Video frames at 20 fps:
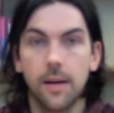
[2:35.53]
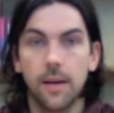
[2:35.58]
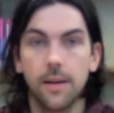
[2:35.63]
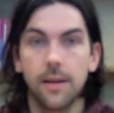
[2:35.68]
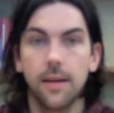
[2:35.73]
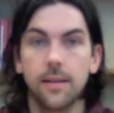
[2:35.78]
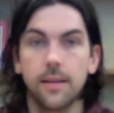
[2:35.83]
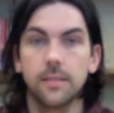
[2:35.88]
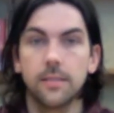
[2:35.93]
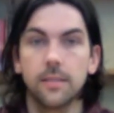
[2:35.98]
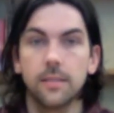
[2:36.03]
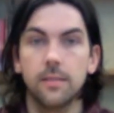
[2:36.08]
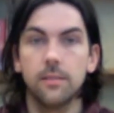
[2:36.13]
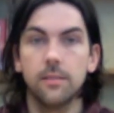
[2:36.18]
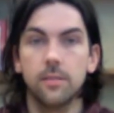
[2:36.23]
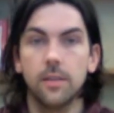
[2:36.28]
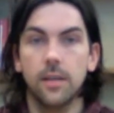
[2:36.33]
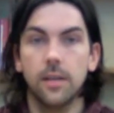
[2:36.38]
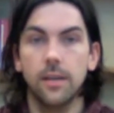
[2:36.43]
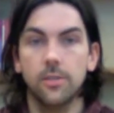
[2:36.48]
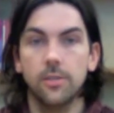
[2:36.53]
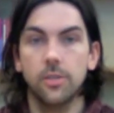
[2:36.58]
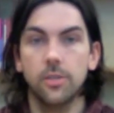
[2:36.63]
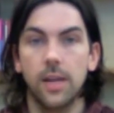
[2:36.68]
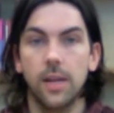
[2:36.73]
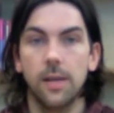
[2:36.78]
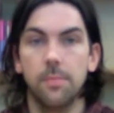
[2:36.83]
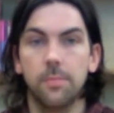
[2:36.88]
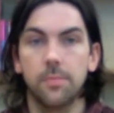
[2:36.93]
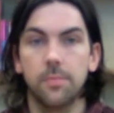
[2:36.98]
a nice little card
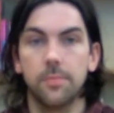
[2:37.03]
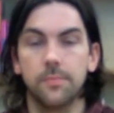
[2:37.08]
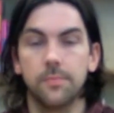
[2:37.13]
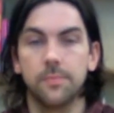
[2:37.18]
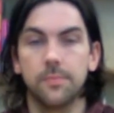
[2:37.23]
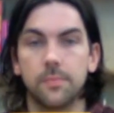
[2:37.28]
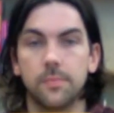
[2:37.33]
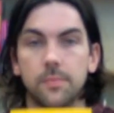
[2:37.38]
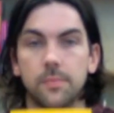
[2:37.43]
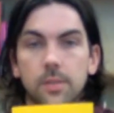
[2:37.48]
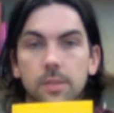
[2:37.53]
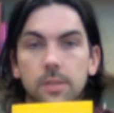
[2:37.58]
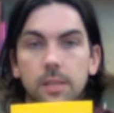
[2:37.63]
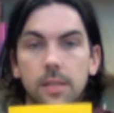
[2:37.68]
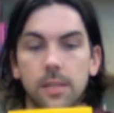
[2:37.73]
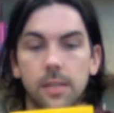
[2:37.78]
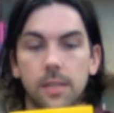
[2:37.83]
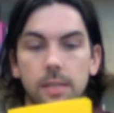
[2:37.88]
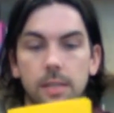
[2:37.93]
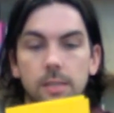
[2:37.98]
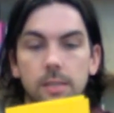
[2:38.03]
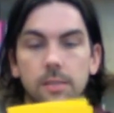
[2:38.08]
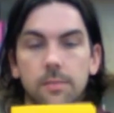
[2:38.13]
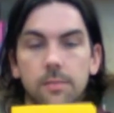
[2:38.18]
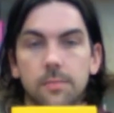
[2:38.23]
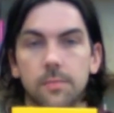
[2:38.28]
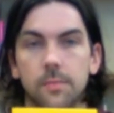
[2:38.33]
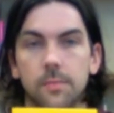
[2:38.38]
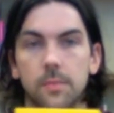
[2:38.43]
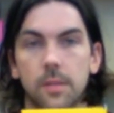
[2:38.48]
shape, just like this.